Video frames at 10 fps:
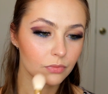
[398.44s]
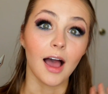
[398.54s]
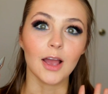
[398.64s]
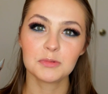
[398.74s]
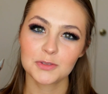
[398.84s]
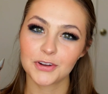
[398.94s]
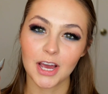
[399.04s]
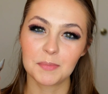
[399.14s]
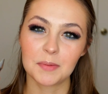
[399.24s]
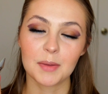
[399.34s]
I almost
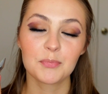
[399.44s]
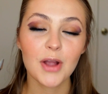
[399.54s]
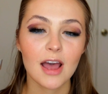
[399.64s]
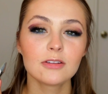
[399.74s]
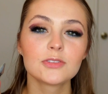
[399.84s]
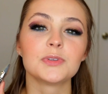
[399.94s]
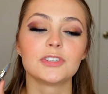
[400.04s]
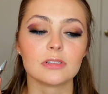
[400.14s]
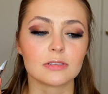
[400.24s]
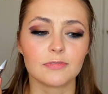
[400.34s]
forgot about my brows,
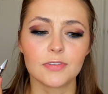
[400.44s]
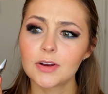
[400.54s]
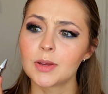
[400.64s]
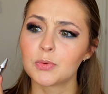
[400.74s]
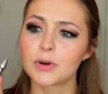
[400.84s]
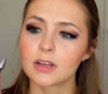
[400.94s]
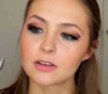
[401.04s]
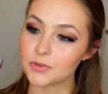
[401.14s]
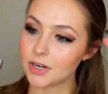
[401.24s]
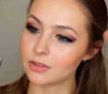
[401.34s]
which is very important
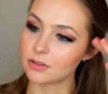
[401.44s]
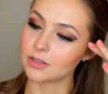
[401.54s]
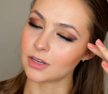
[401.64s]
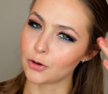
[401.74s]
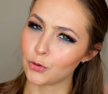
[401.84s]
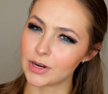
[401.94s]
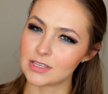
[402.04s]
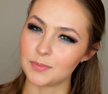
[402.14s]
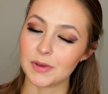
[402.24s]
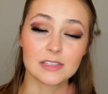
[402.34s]
because right now they're looking
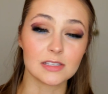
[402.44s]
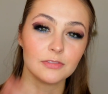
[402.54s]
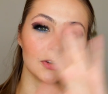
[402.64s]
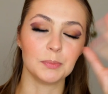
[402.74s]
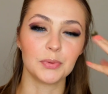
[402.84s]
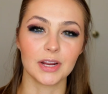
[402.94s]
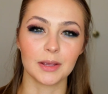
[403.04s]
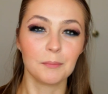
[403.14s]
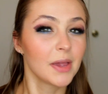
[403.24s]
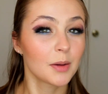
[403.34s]
crazy messy from
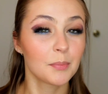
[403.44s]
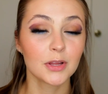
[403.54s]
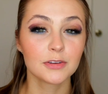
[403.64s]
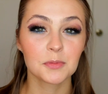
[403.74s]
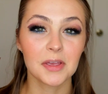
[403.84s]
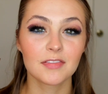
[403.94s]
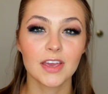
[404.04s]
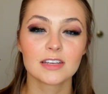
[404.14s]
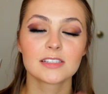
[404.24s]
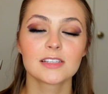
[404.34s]
putting makeup all over my
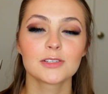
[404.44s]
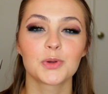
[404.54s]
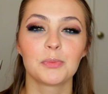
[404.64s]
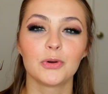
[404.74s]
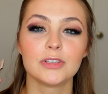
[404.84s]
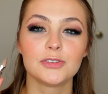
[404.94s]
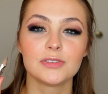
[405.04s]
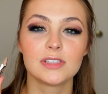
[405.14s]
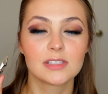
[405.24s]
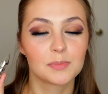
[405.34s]
face. So I'm going to
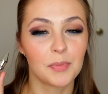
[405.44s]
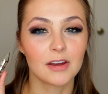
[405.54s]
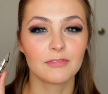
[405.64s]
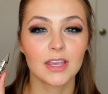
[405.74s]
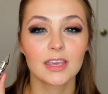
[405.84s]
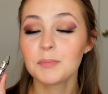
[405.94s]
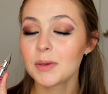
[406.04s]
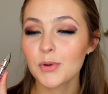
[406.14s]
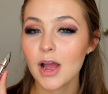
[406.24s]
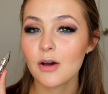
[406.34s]
use this Benefit
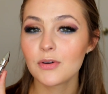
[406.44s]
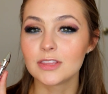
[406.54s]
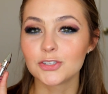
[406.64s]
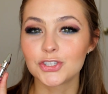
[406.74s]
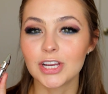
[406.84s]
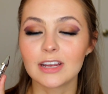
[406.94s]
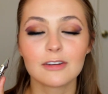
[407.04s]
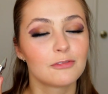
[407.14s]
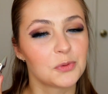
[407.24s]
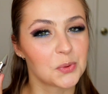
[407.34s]
Gimmie Brow in the shade
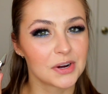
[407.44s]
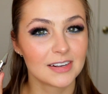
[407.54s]
4.